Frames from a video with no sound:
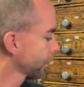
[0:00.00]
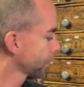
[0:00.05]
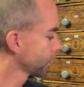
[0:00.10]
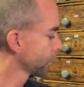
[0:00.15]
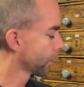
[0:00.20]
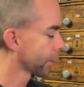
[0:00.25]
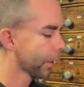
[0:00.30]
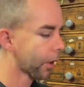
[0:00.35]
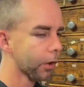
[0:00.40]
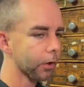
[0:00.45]

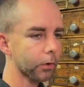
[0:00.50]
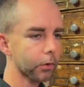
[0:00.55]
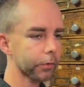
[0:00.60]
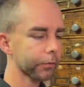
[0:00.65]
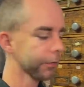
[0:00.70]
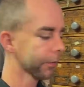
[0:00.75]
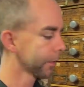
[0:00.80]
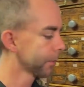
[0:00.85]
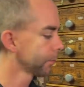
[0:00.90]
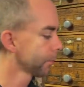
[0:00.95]
ooh and all
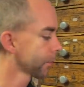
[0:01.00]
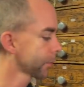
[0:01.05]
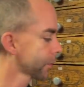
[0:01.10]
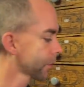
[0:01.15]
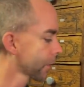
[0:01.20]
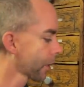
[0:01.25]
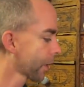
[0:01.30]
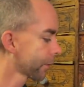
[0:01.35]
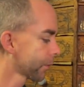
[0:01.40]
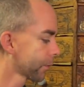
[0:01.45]
over them,
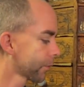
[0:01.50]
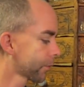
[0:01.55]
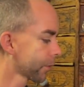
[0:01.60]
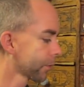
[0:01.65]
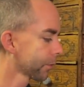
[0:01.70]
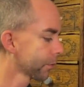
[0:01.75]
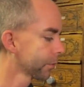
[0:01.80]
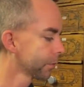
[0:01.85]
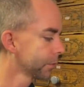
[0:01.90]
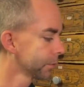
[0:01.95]
which I do
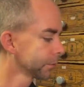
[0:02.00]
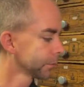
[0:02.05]
too